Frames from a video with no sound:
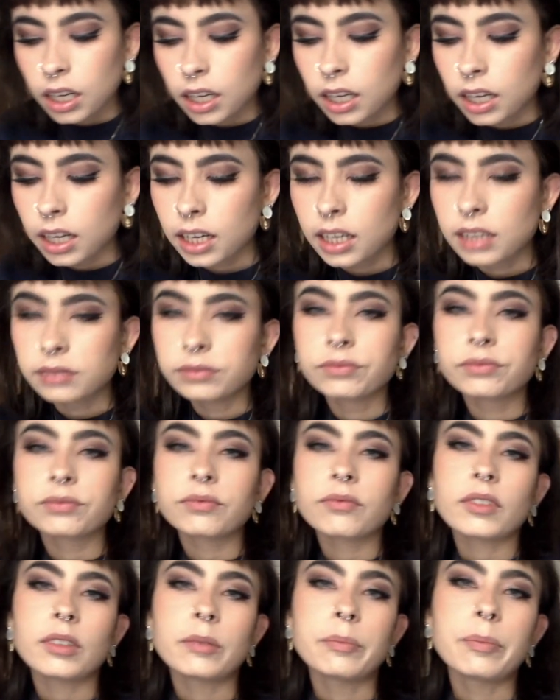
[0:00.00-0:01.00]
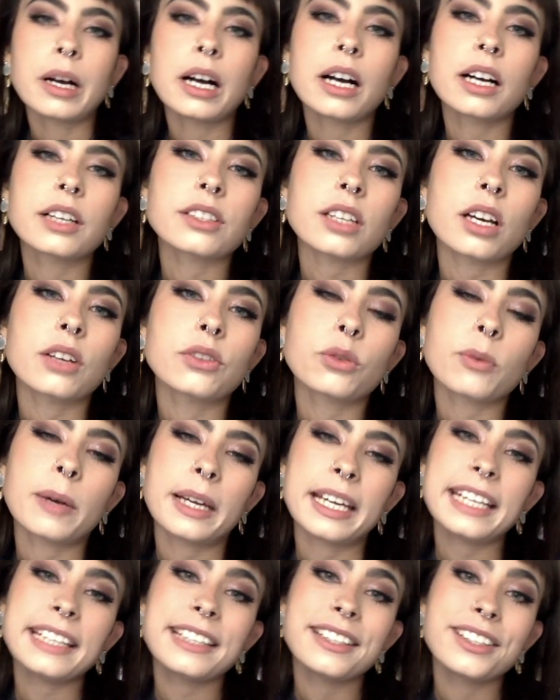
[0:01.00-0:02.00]
But I was talking
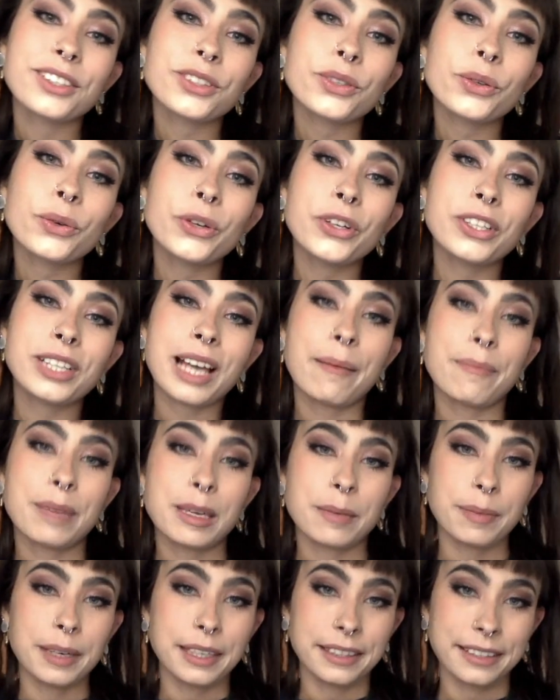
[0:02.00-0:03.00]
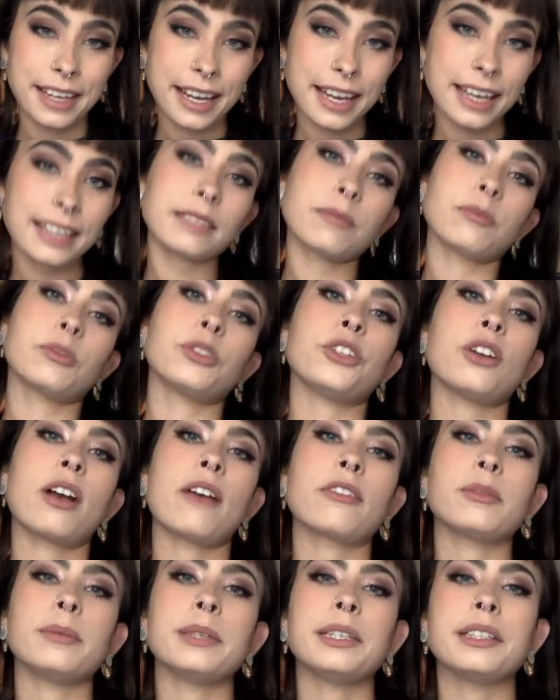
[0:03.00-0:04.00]
about eating disorders and BPD. Sometimes
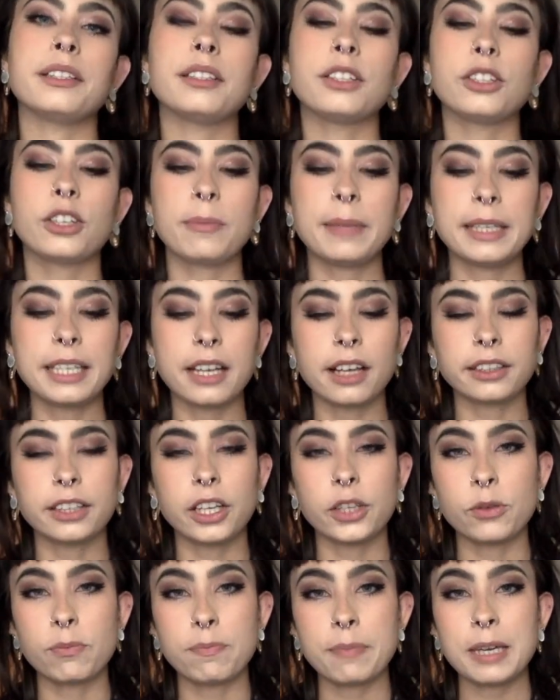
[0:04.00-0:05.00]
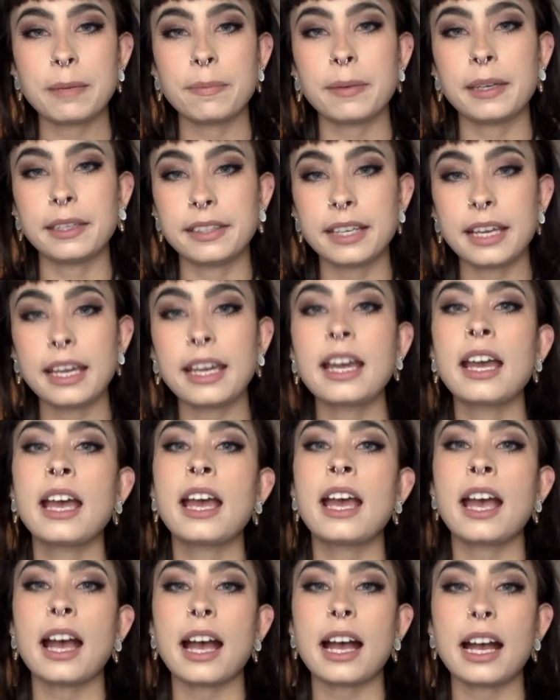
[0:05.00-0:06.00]
you can be diagnosed with BPD,
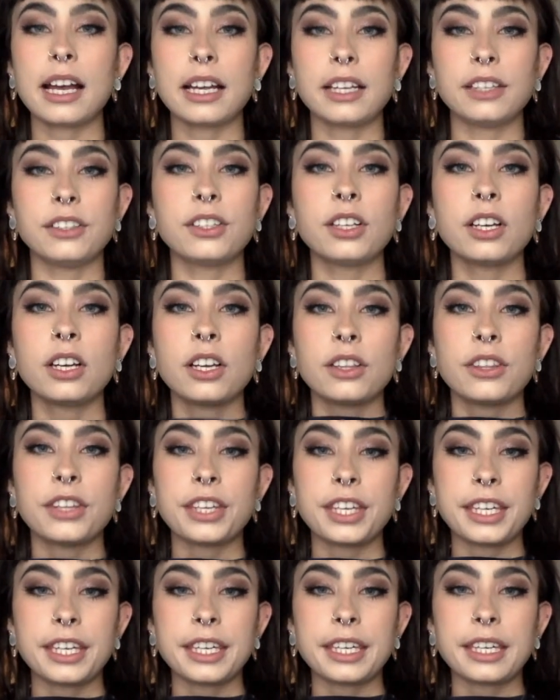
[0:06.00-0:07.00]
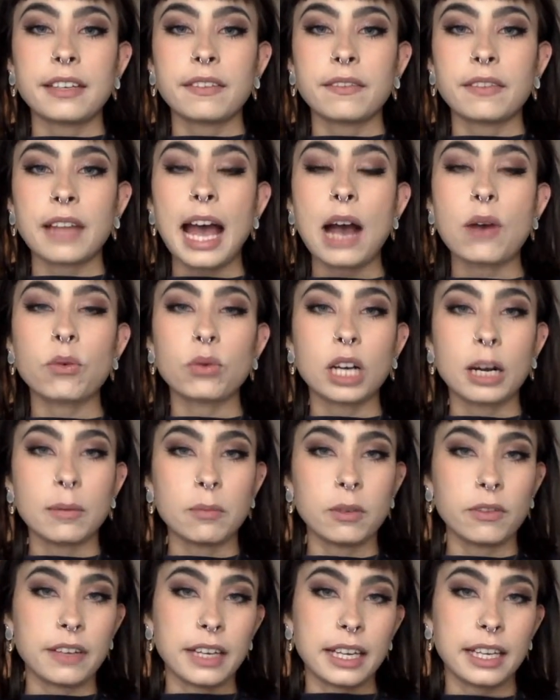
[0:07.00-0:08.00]
and the
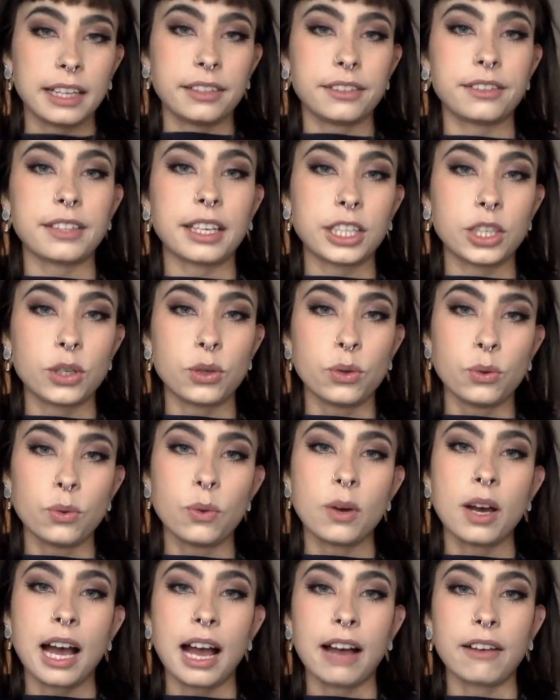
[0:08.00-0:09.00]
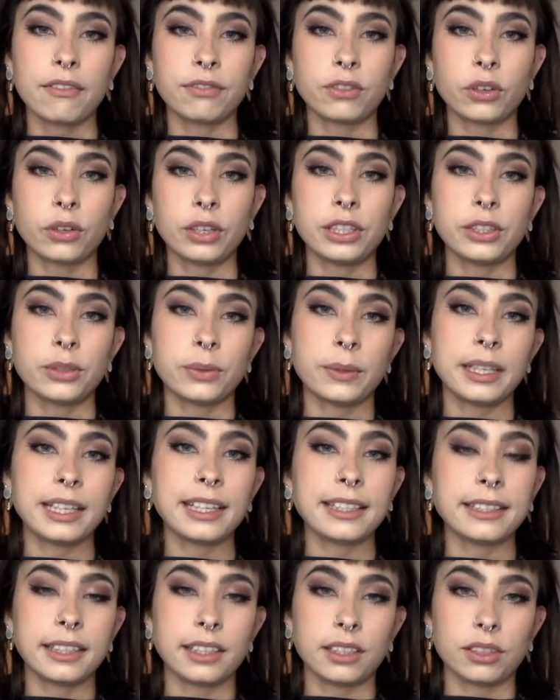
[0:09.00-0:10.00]
outcome of it is that you have gone into an
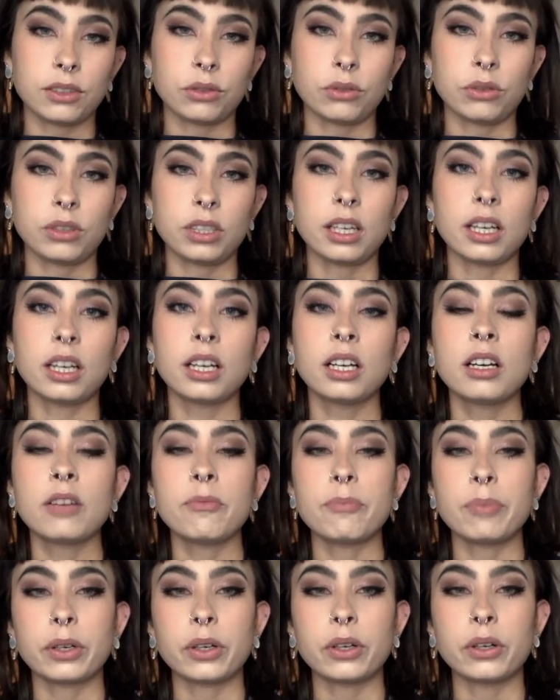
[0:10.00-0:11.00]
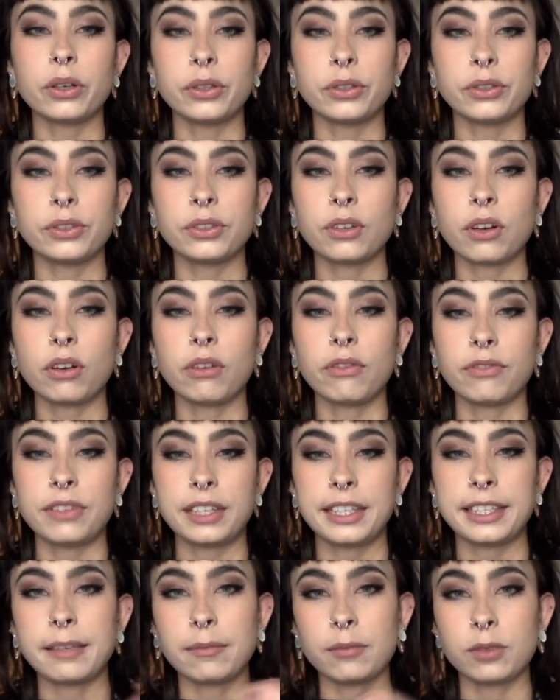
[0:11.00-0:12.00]
eating disorder because of
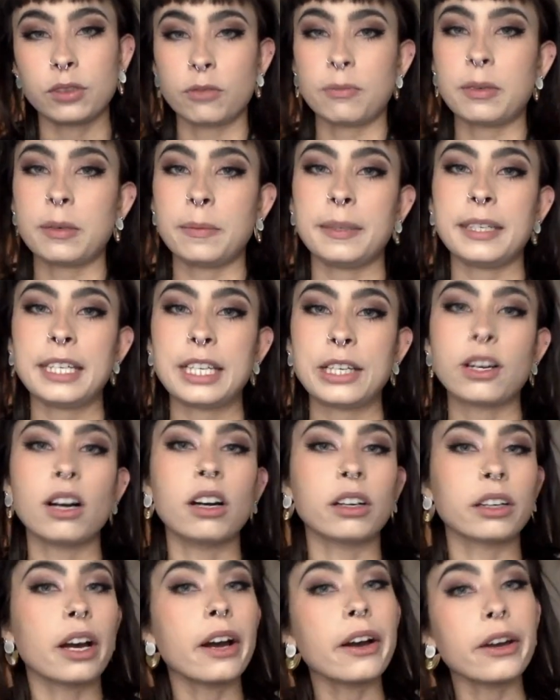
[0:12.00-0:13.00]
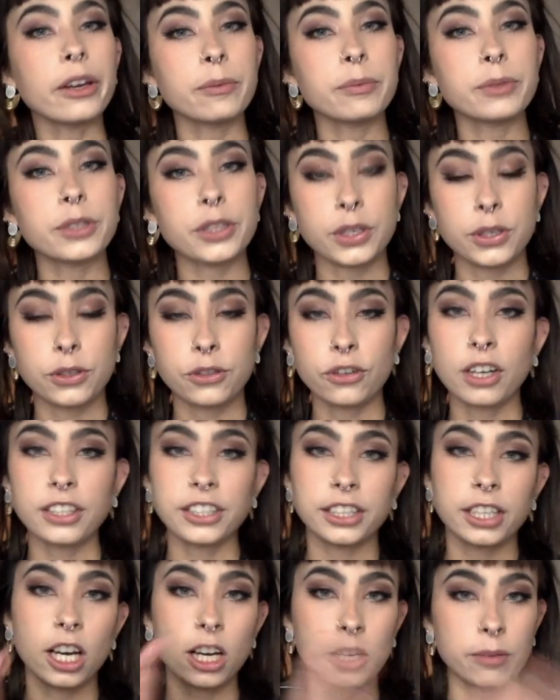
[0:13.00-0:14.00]
the symptoms of BPD. You can't cope, so you try
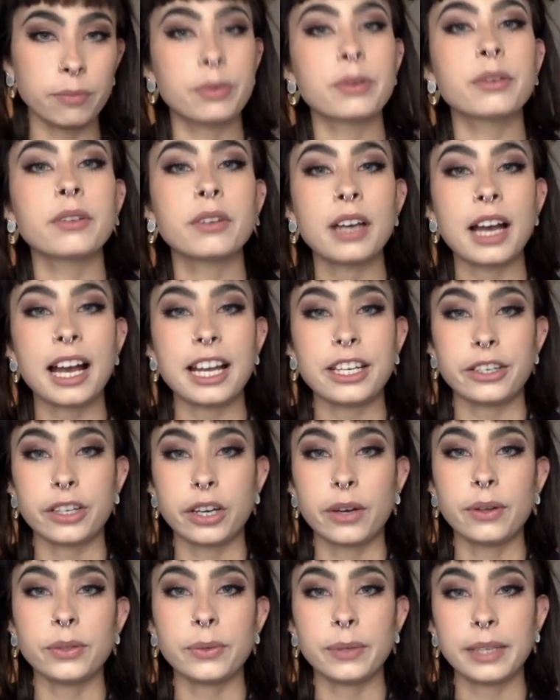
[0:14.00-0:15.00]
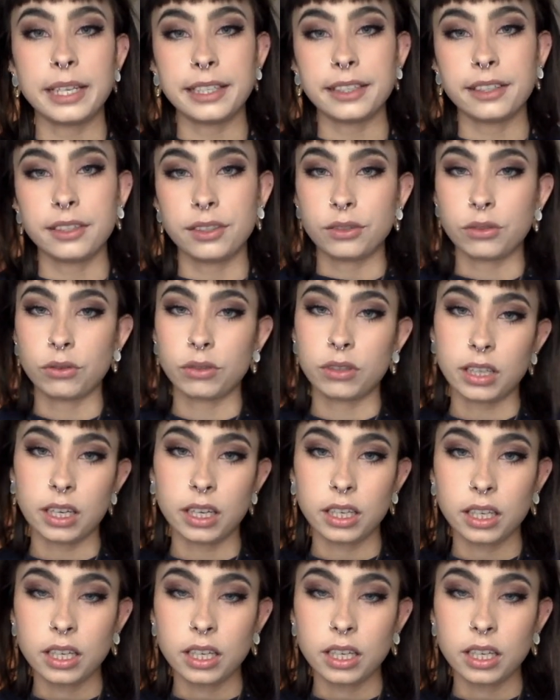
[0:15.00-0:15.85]
to cope and you go into an eating disorder.